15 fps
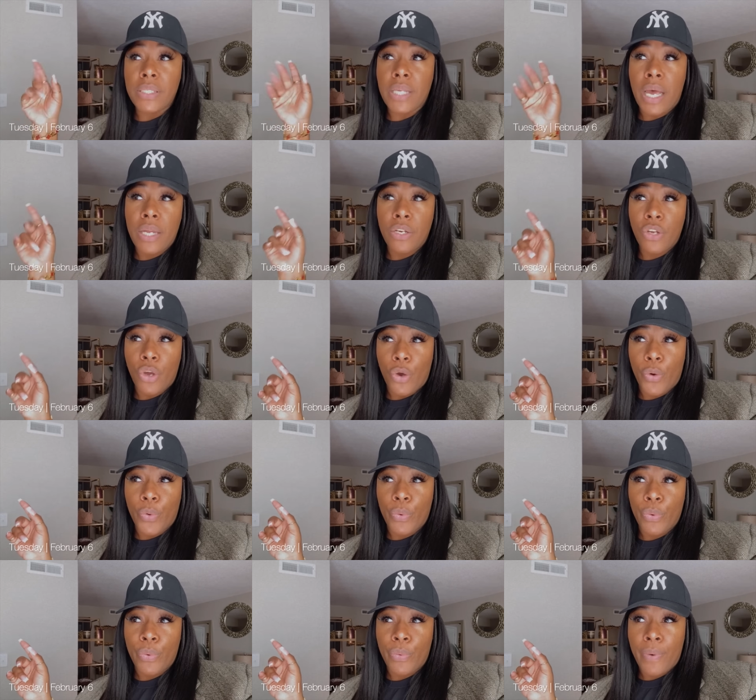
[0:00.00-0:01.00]
I know
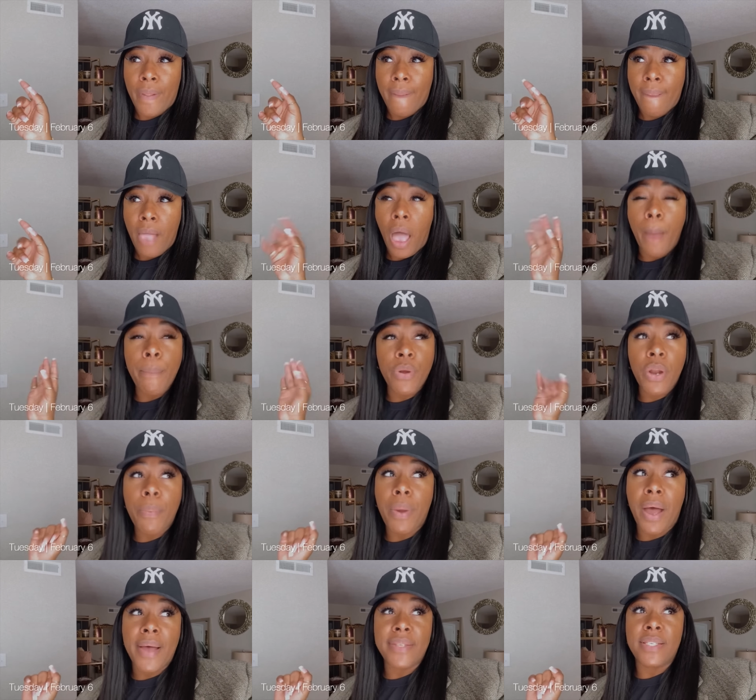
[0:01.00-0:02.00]
I'm pretty
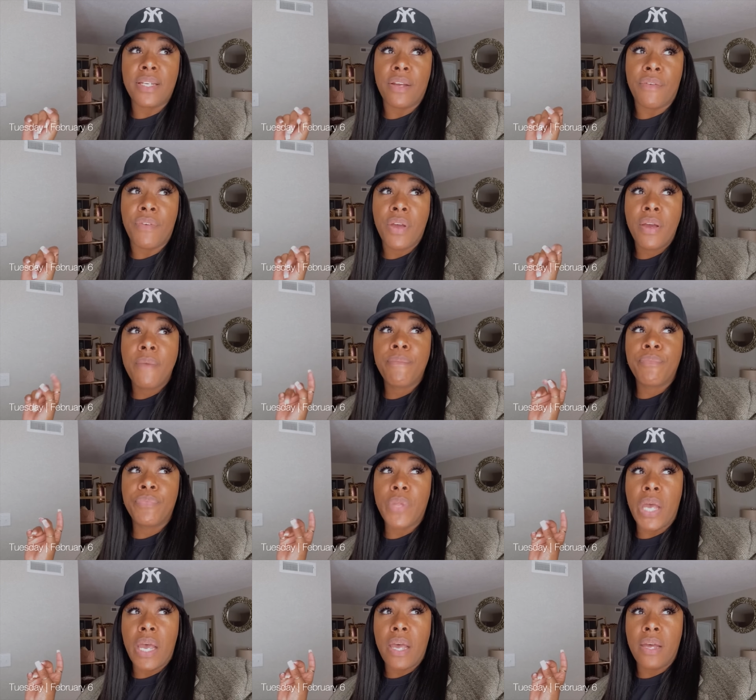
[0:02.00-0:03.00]
positive
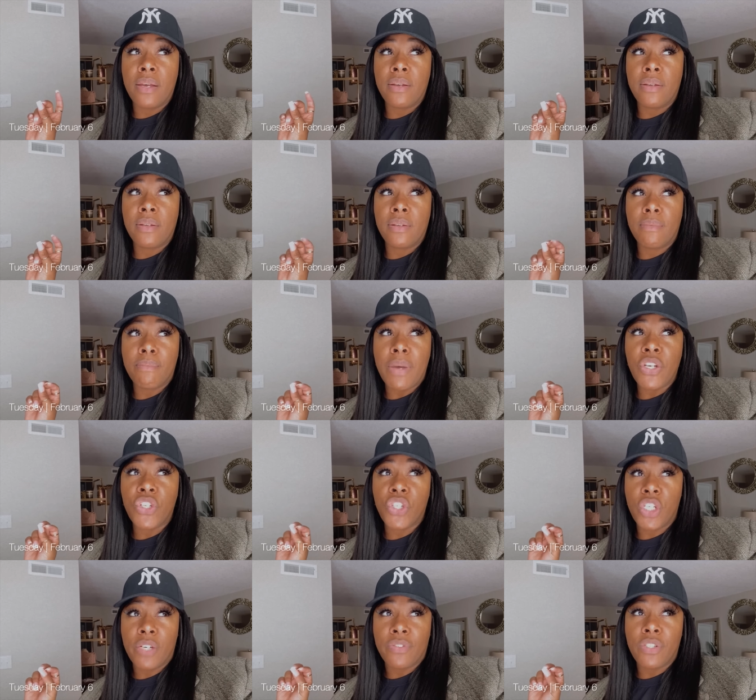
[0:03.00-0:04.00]
that my
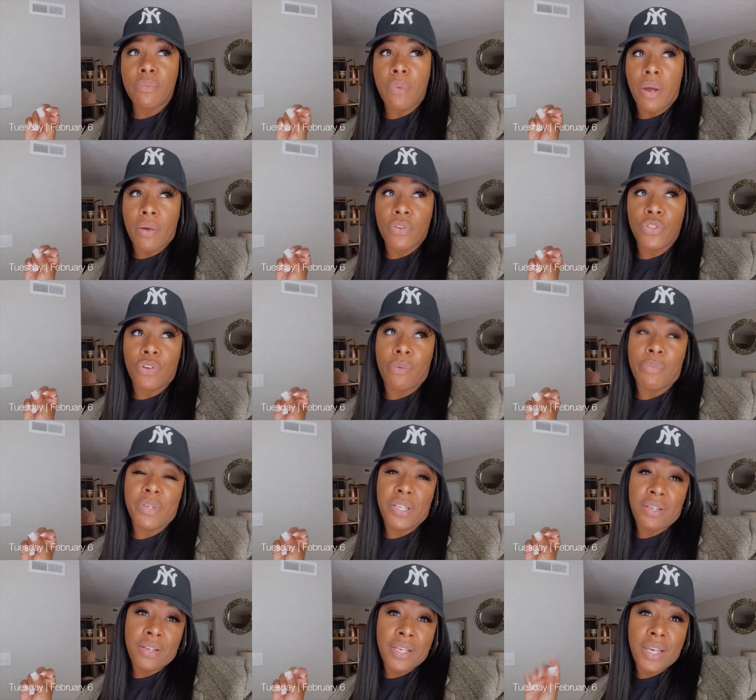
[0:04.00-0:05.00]
shift tomorrow is going to
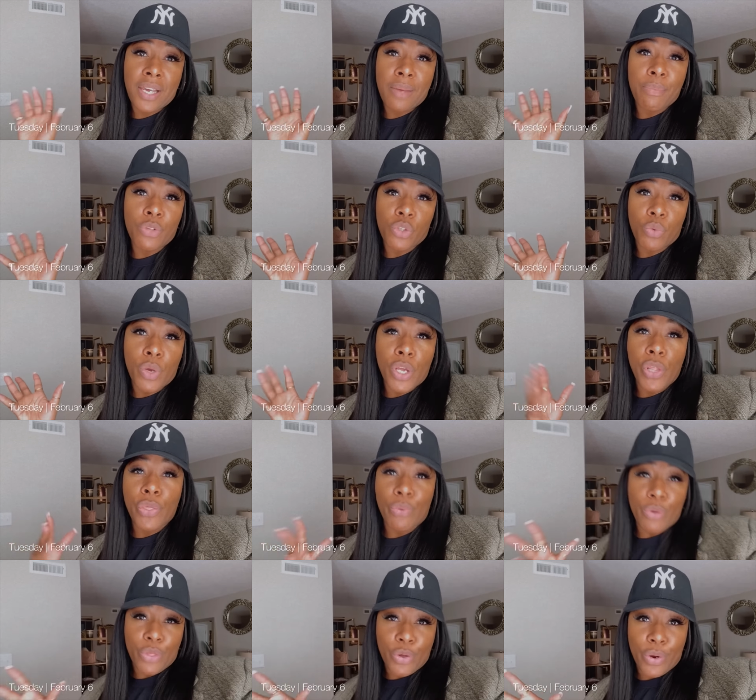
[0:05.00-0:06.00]
begin between
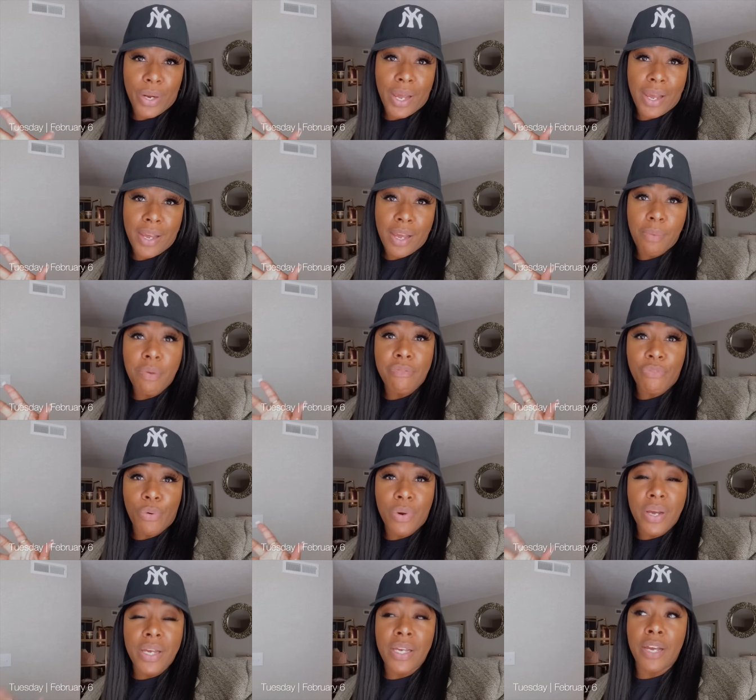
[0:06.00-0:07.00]
3 30 a.m. and
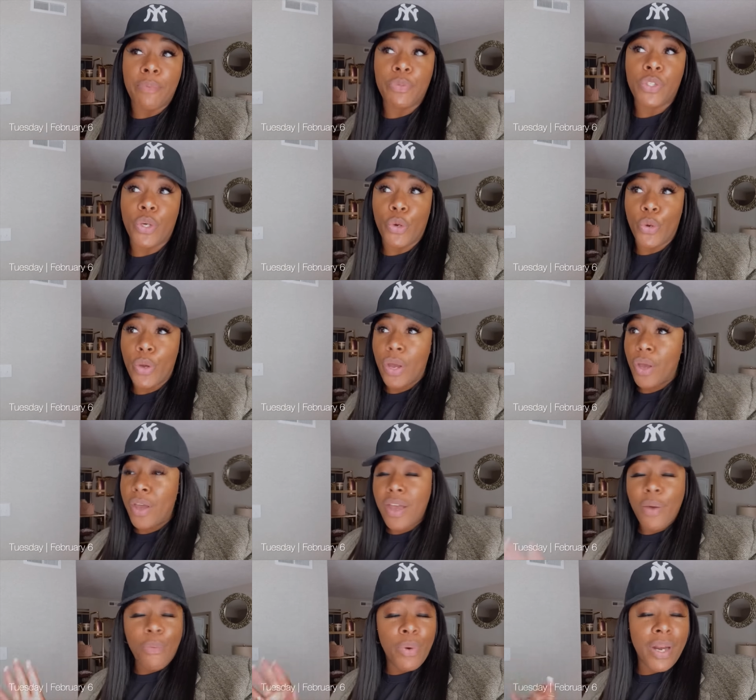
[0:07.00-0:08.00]
4 a.m. So,
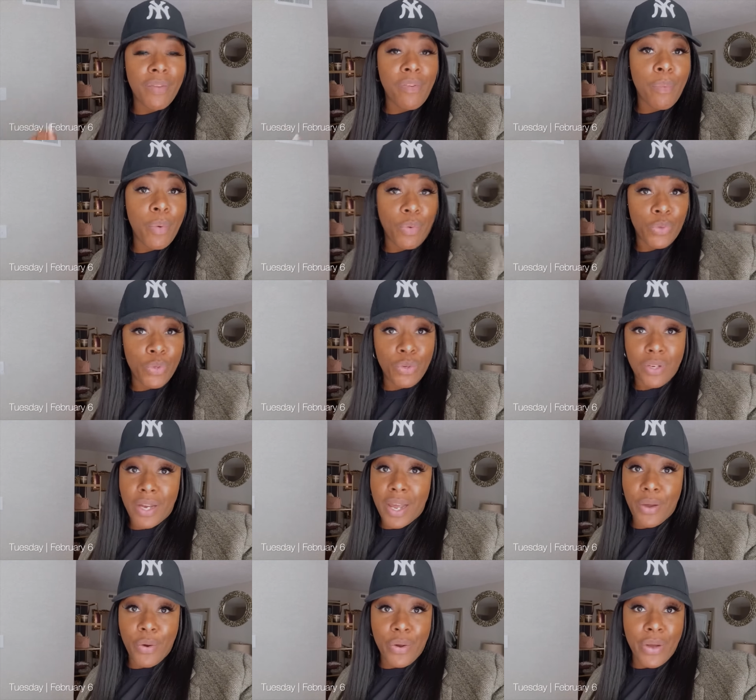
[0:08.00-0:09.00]
whatever I'm gonna do
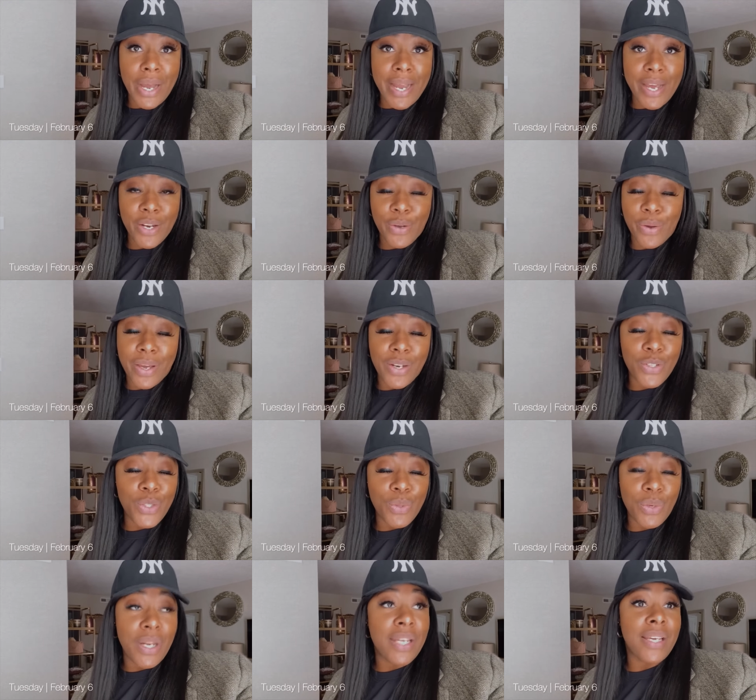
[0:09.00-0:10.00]
today, girl, I got to go ahead and
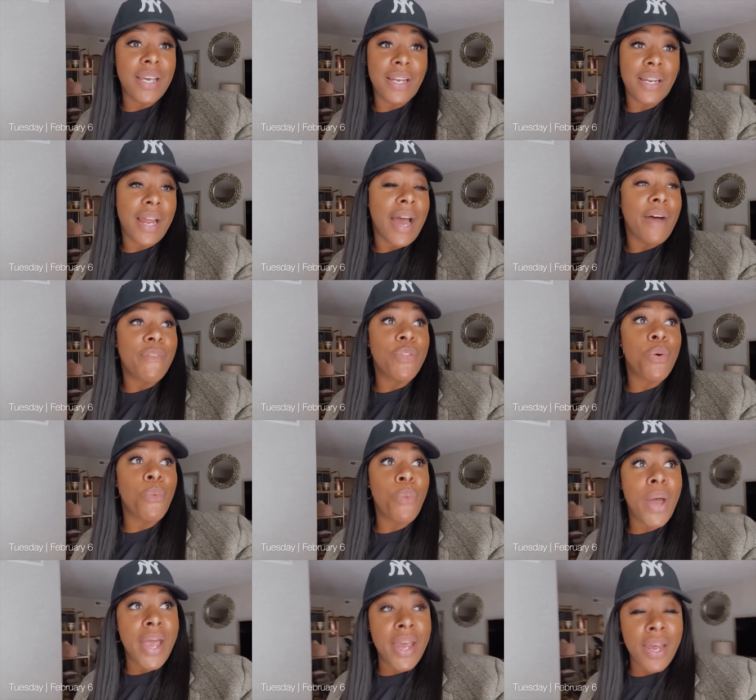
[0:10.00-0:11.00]
do it and get it out the
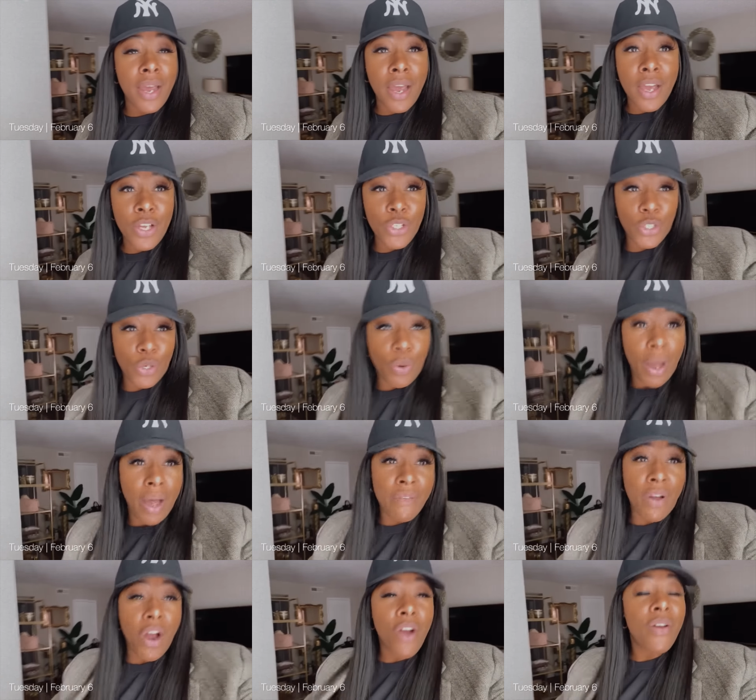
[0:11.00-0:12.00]
way. So
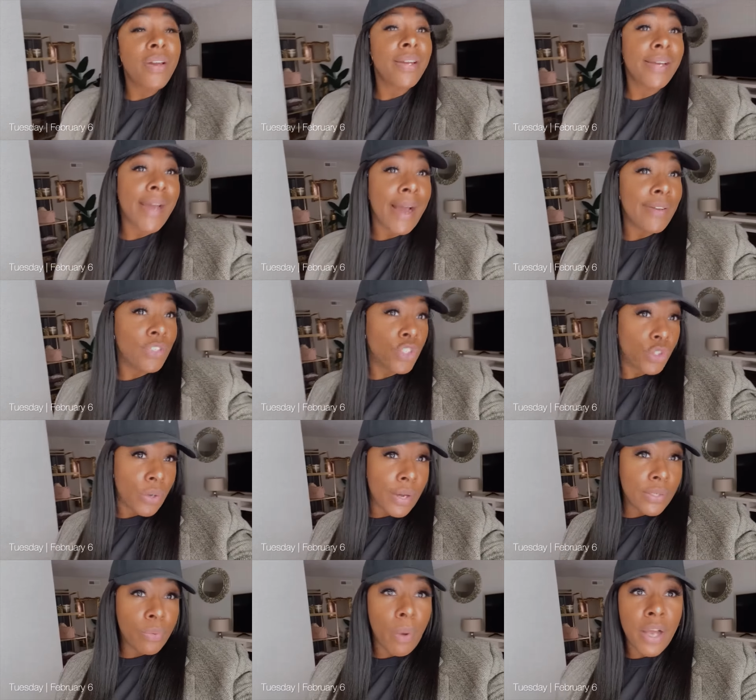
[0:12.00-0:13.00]
I've already gotten
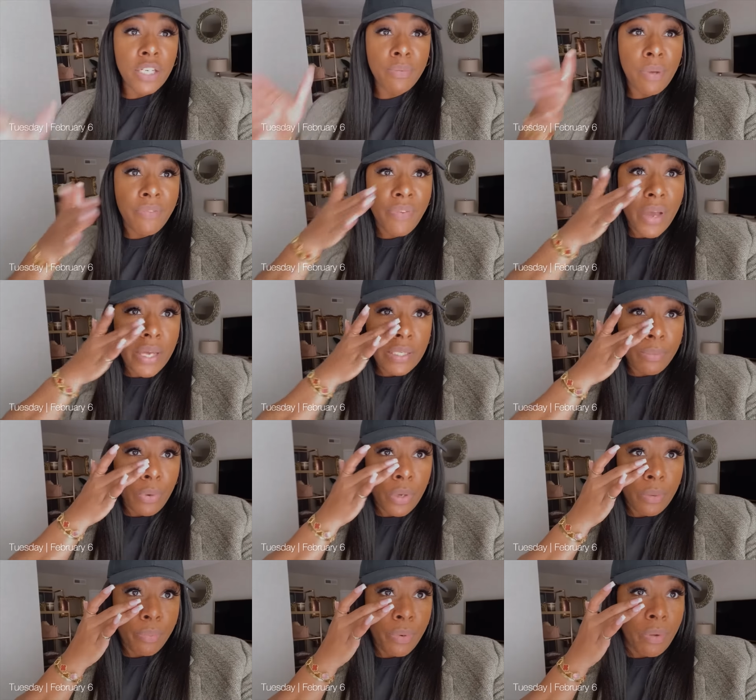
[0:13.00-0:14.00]
dressed, washed my face. I'm
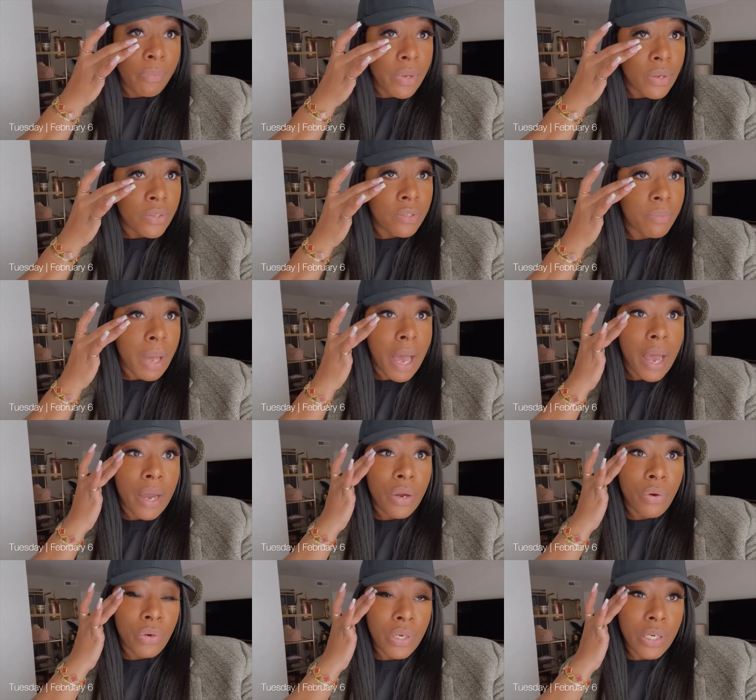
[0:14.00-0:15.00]
gonna put me on some eye
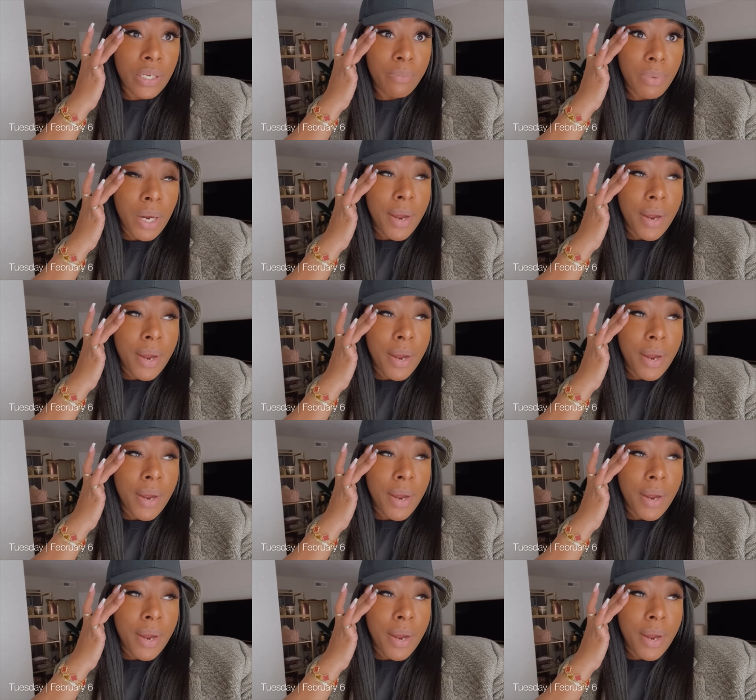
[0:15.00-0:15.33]
cream,